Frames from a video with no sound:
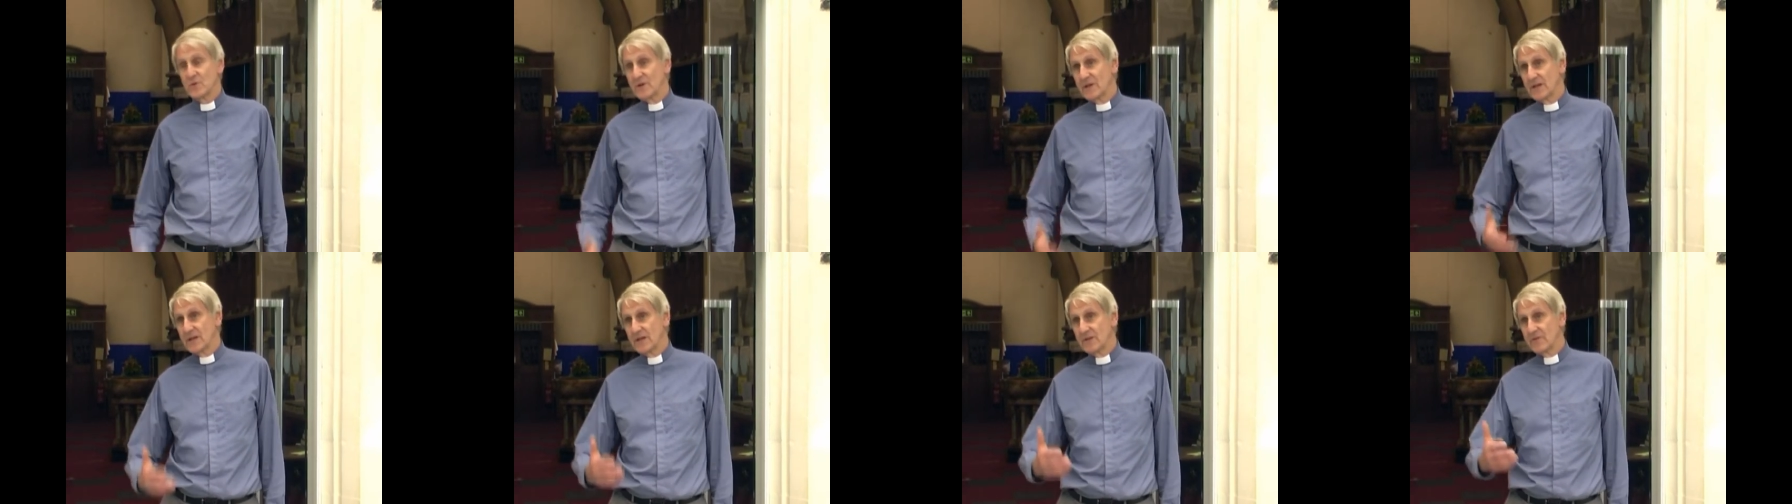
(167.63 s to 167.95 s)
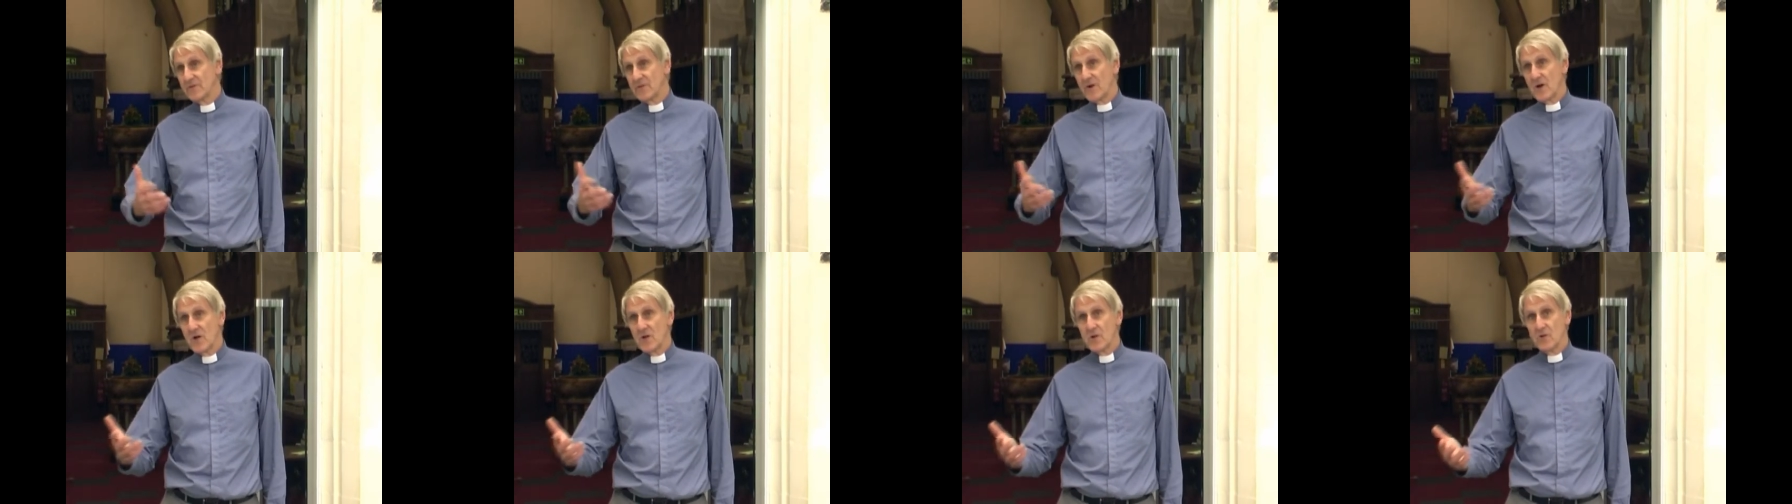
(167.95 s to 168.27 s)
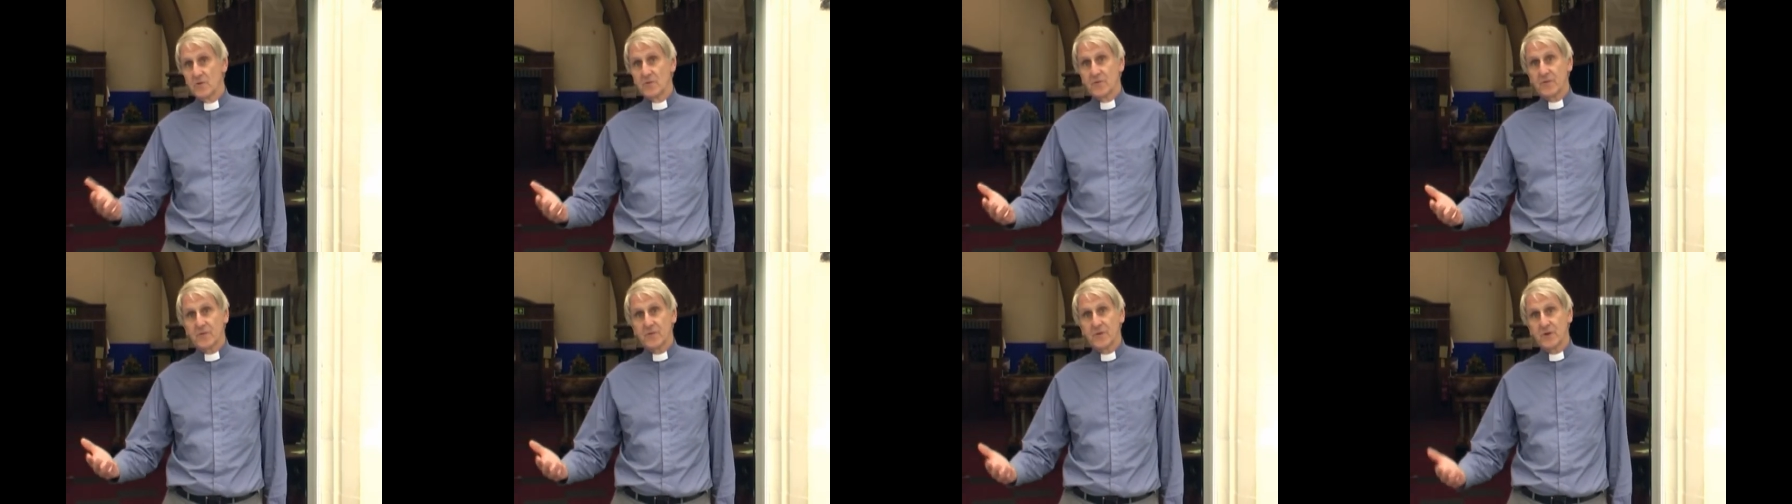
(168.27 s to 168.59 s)

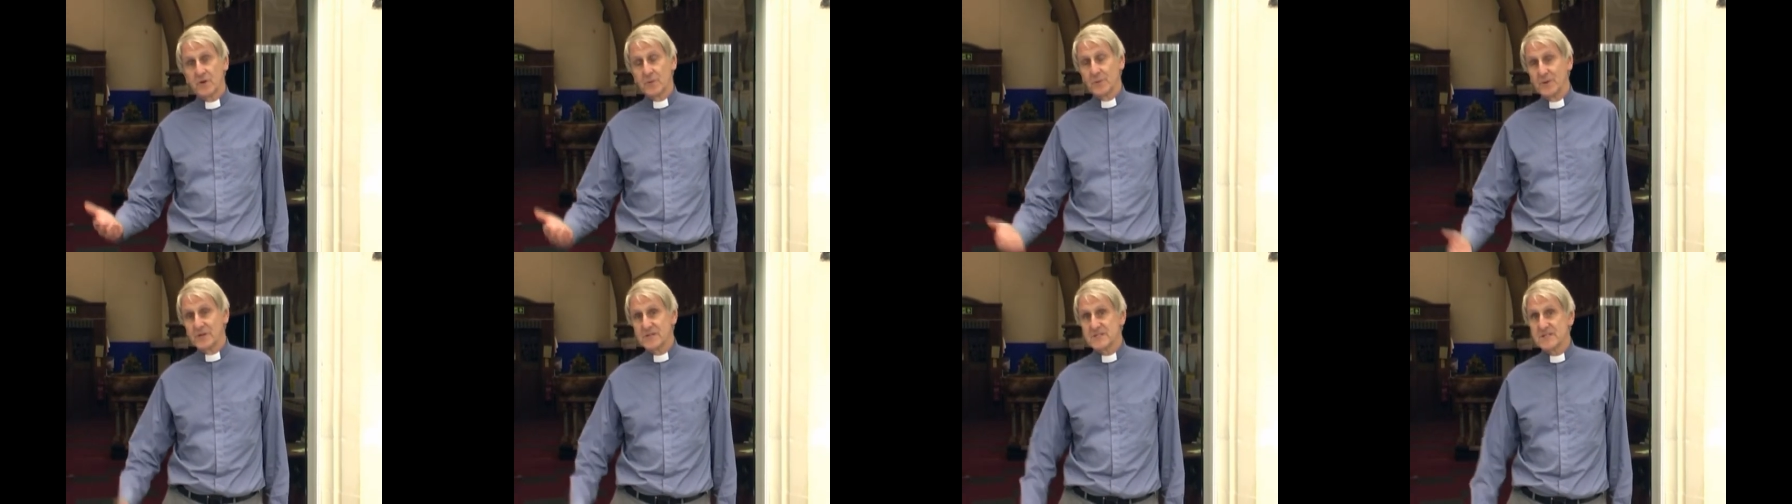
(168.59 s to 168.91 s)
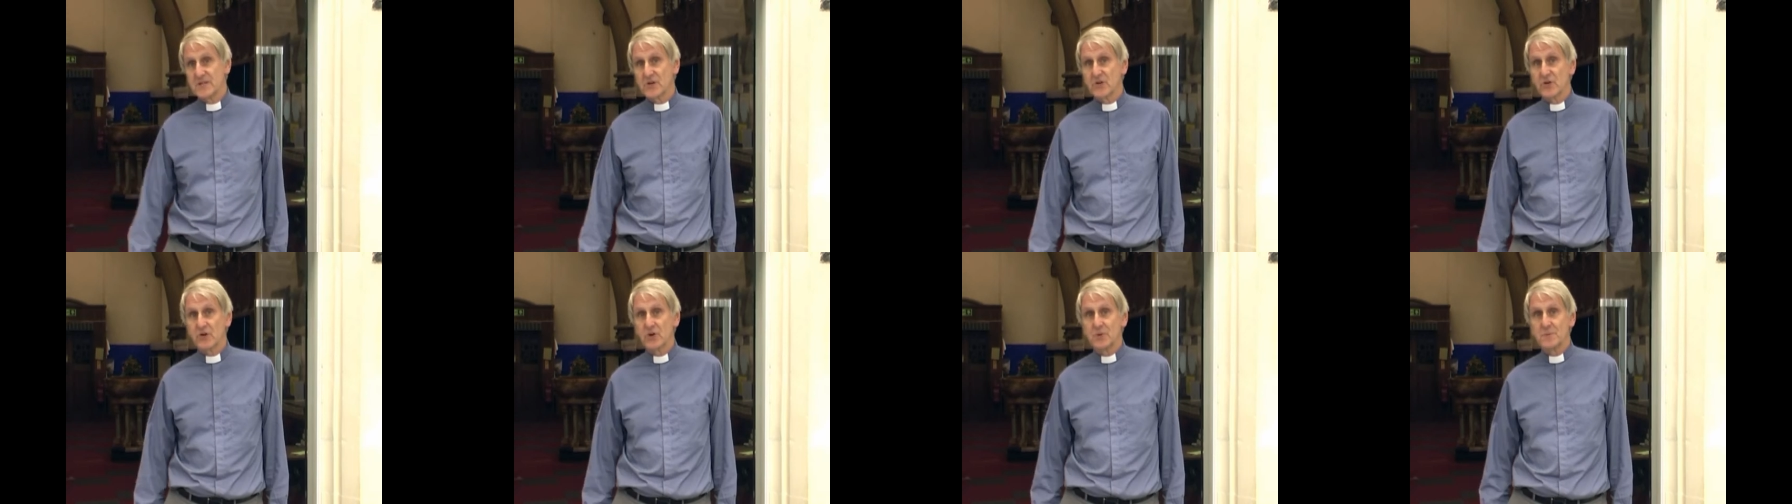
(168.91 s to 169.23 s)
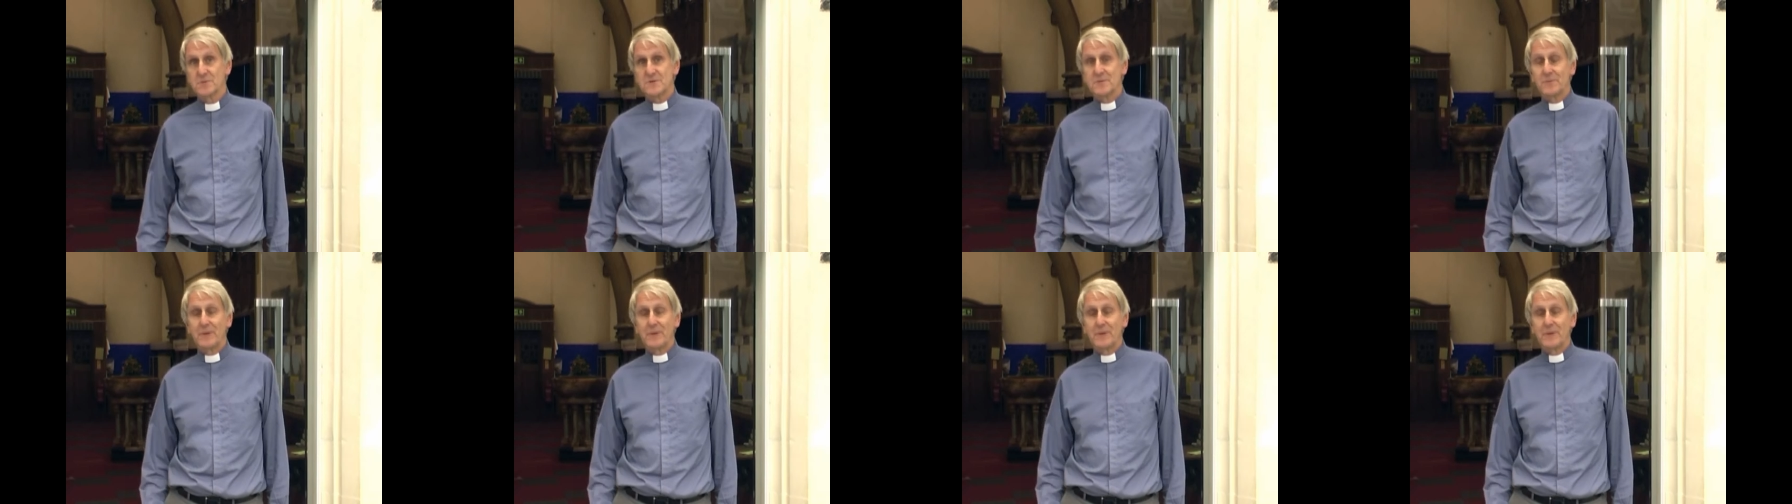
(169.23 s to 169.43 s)
involve community groups,